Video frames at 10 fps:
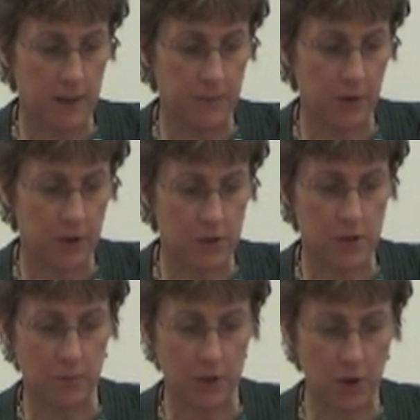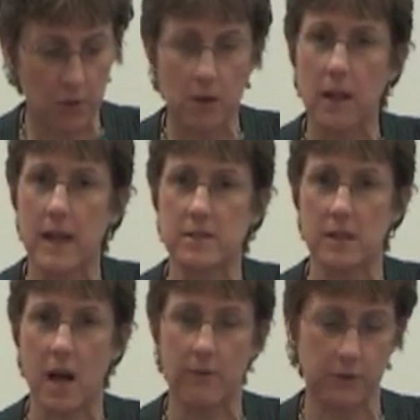you could use it with whole class
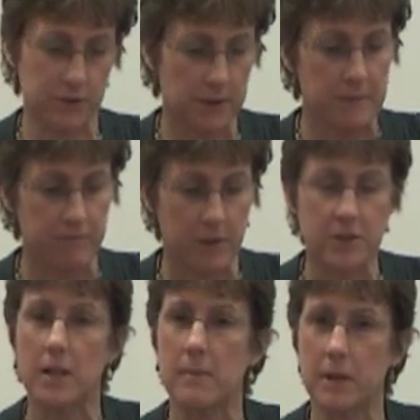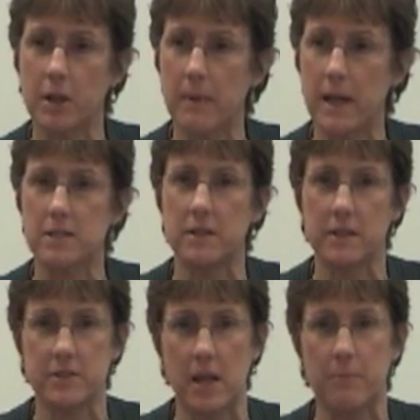novels. So let me go back to the
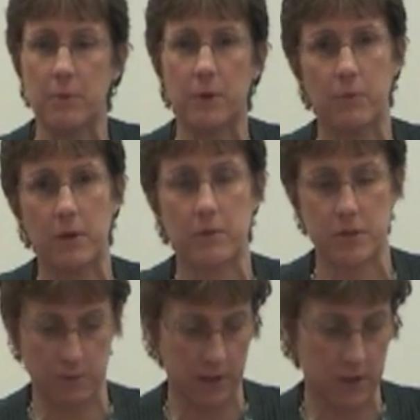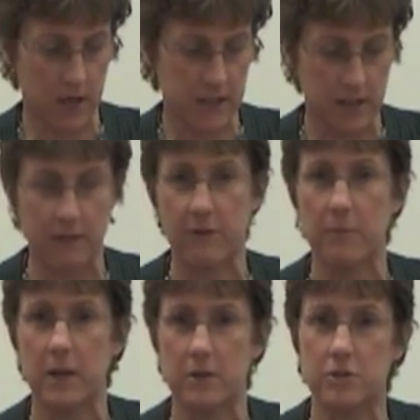example when we were doing Chasing
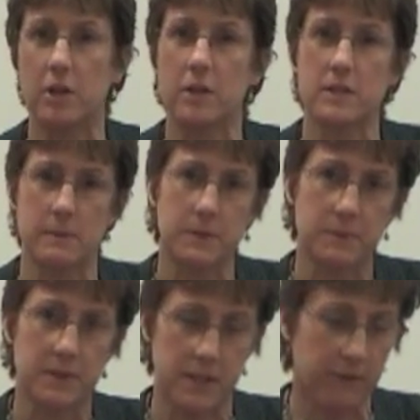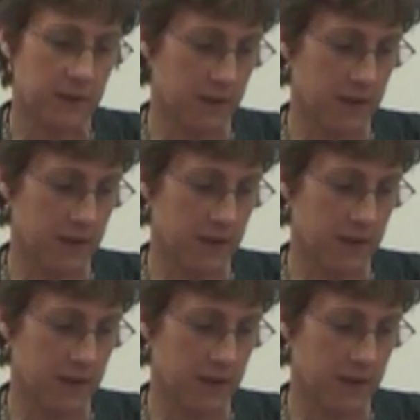Vermeer and show you some specific